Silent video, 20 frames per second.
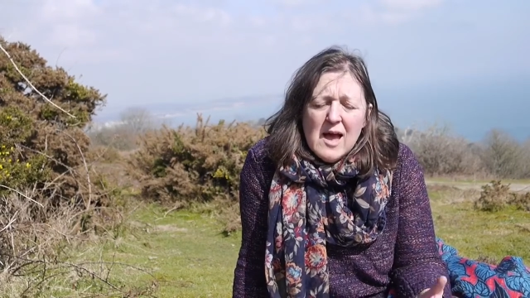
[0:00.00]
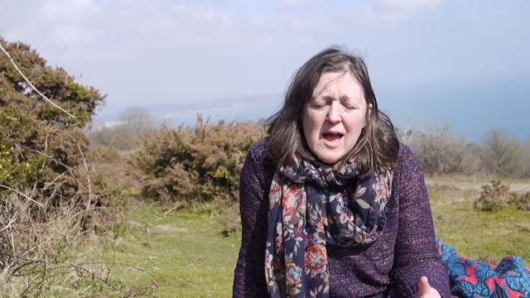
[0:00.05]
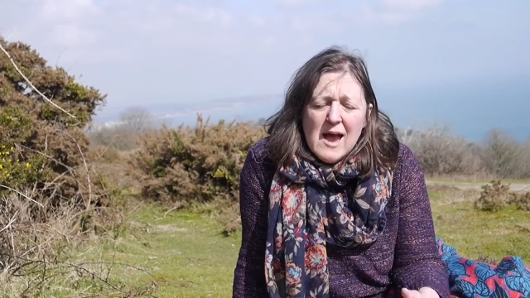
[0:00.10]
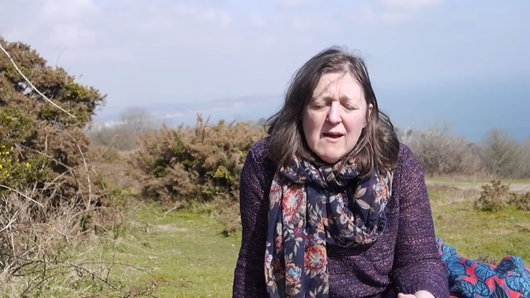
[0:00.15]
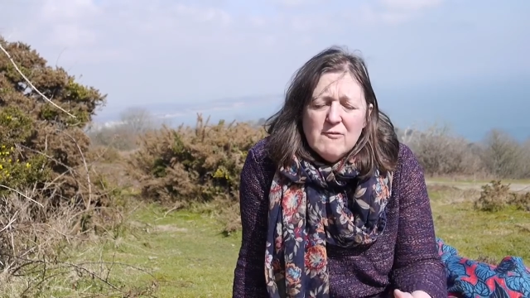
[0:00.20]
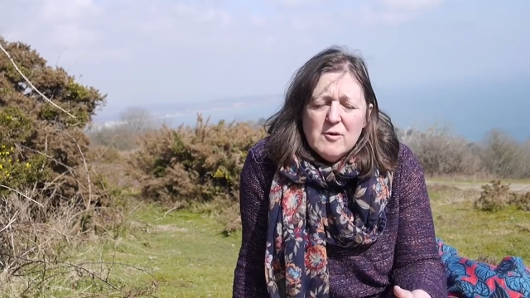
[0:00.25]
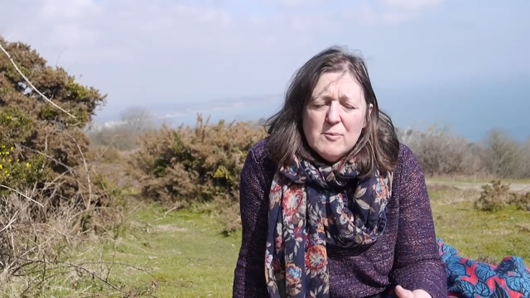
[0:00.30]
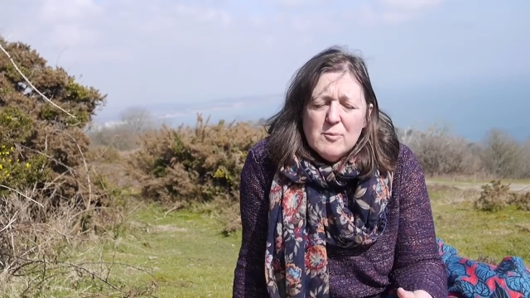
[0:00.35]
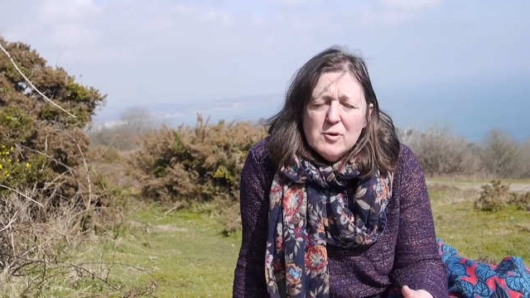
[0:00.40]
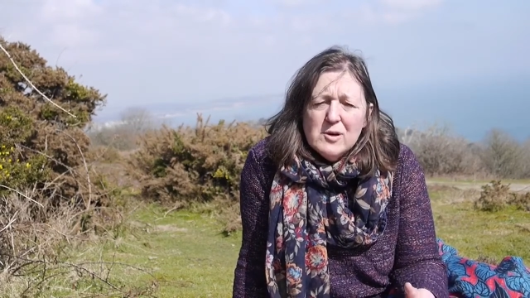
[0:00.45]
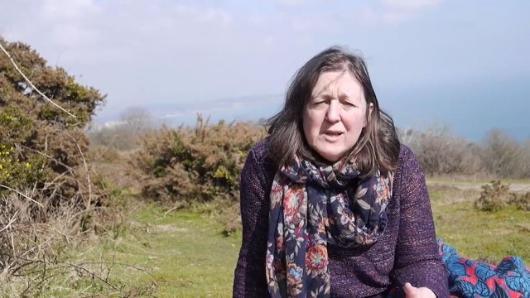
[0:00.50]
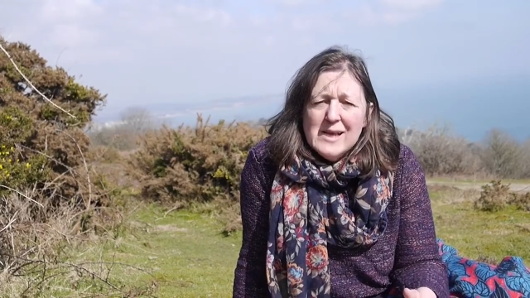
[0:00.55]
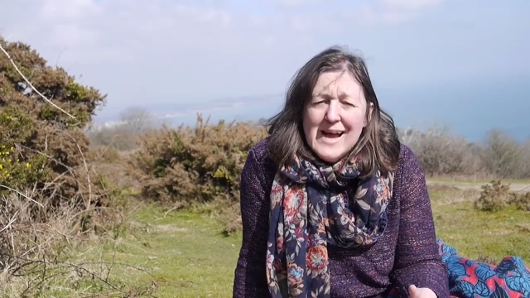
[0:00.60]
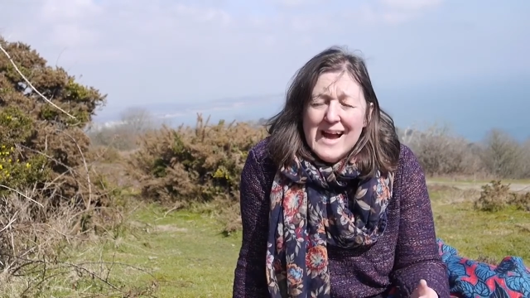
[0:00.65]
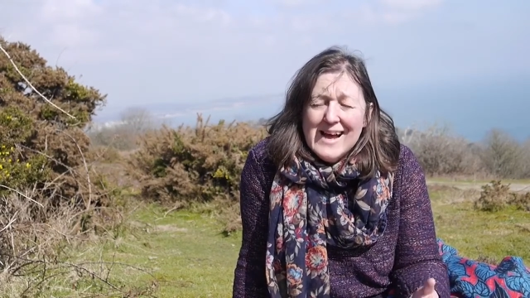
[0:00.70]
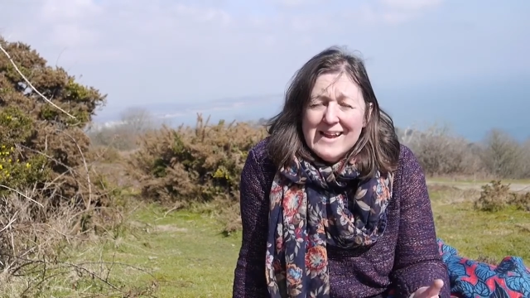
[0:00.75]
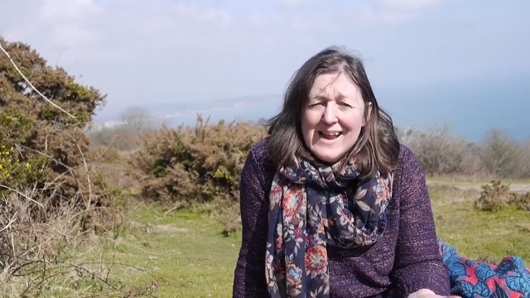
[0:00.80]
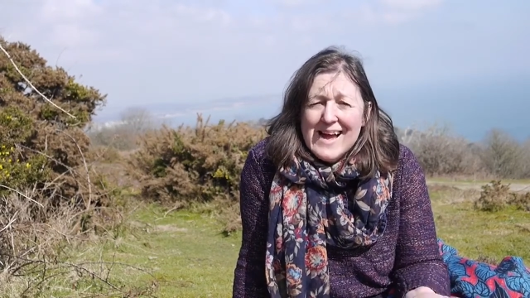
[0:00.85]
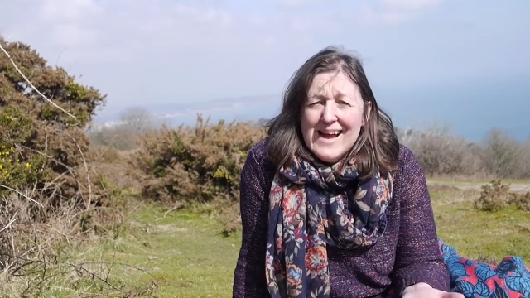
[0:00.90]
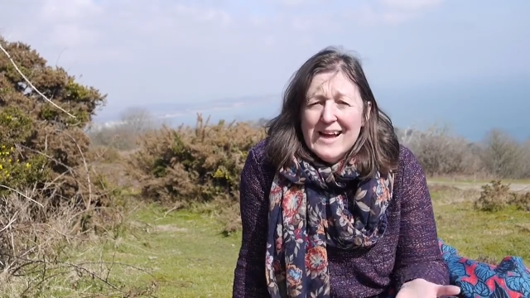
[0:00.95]
everybody
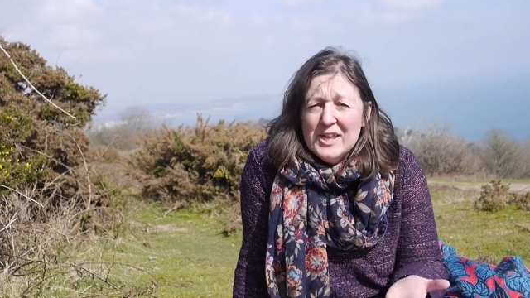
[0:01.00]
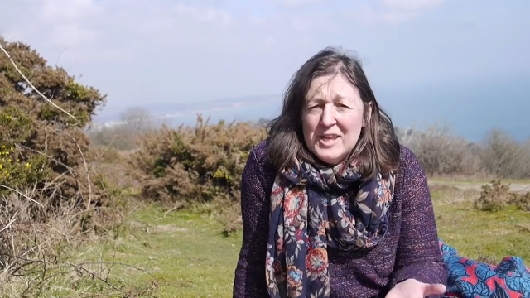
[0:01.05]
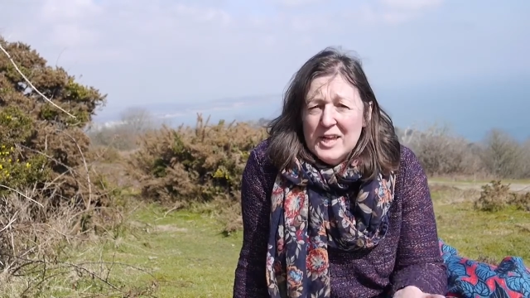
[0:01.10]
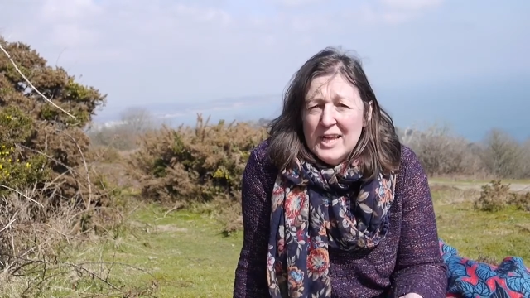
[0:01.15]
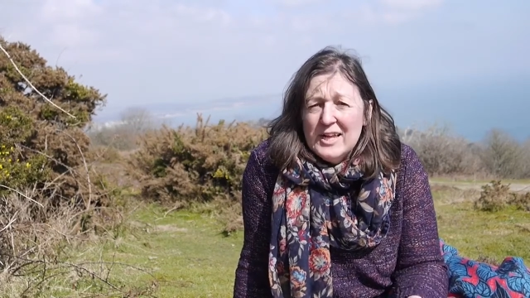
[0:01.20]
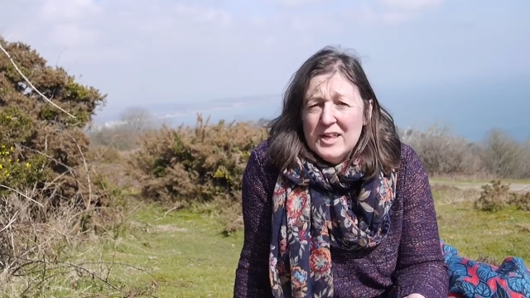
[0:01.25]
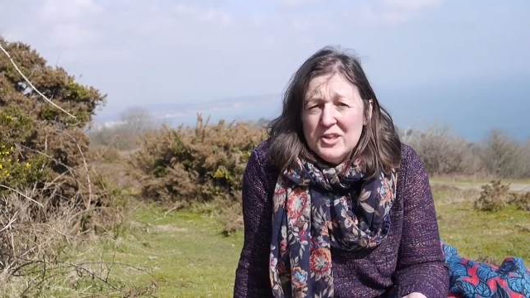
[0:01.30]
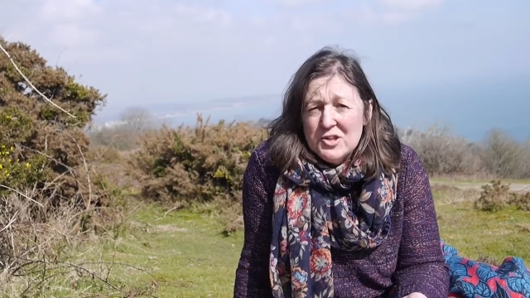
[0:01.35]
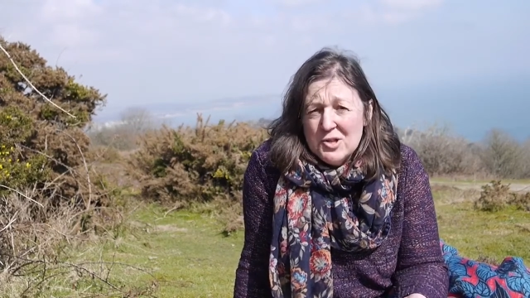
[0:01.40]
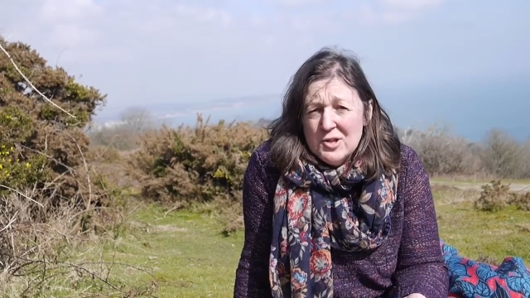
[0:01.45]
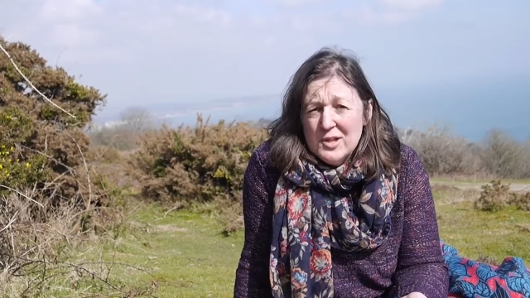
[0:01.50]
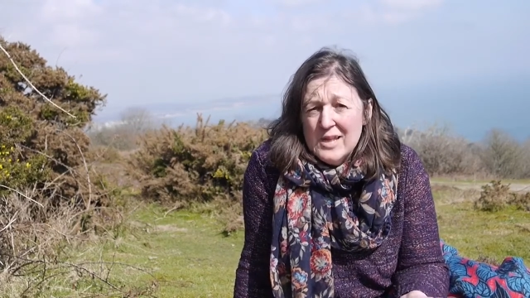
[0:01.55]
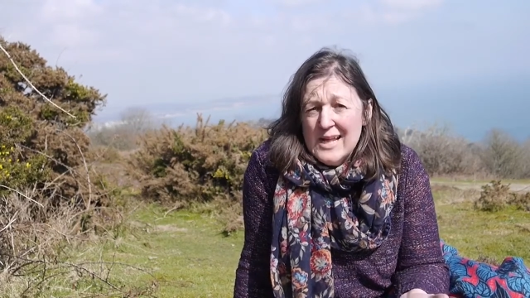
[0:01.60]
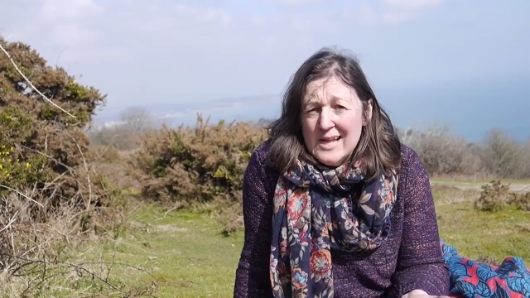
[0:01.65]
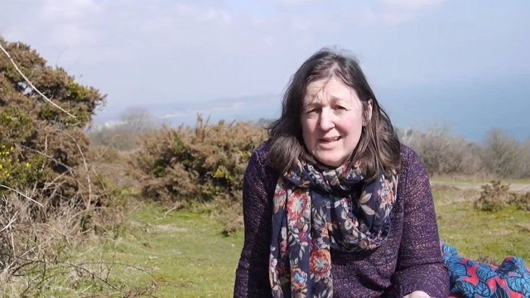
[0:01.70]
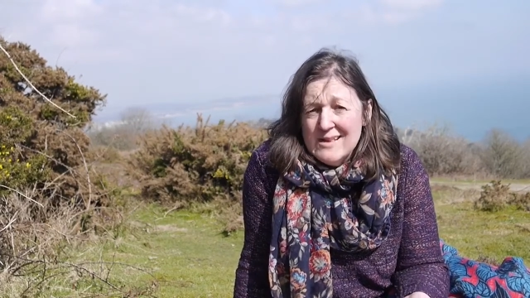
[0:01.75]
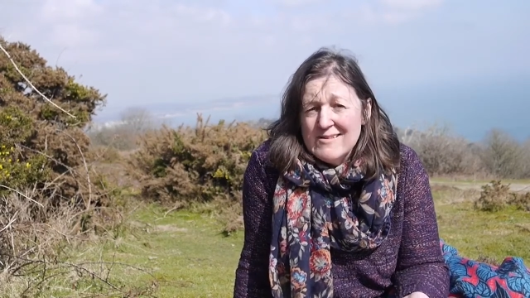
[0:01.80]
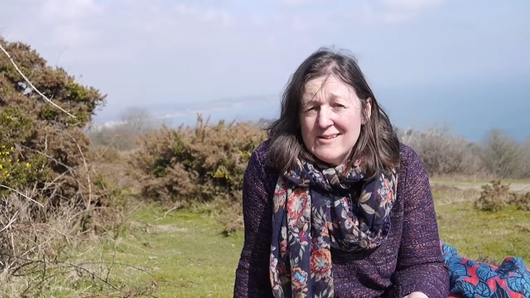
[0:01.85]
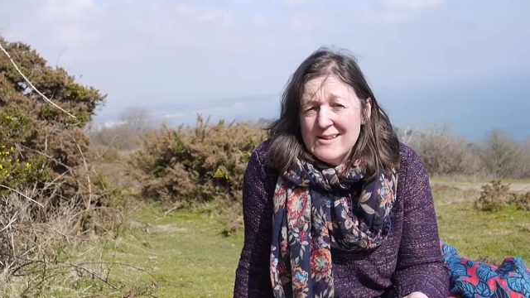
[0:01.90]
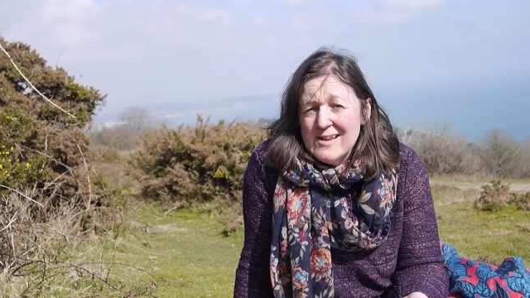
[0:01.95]
had access to
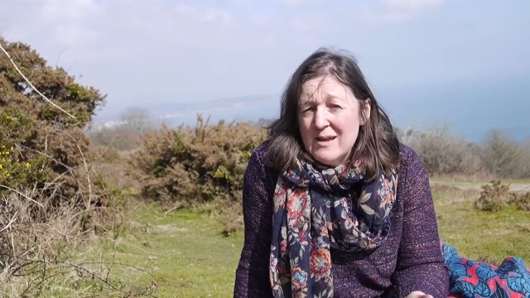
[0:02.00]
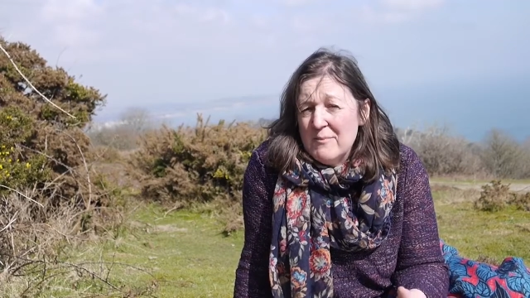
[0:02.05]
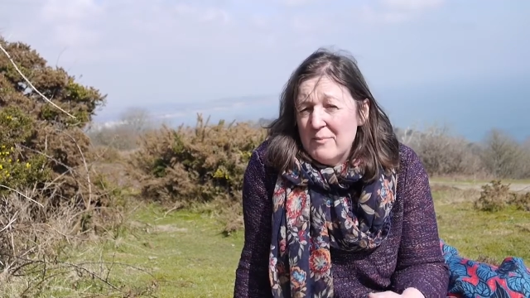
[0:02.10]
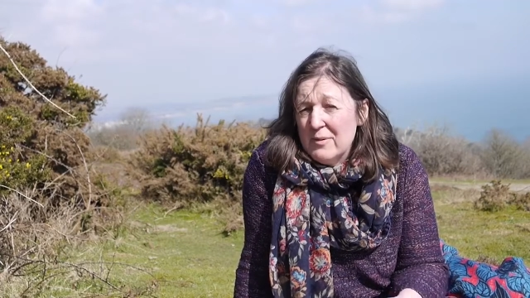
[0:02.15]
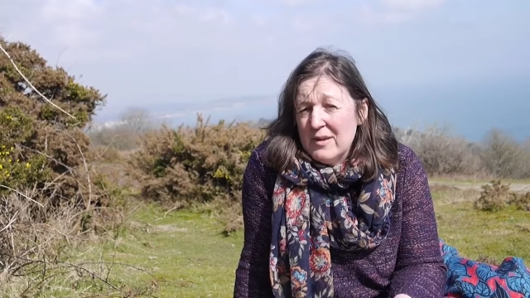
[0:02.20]
the internet,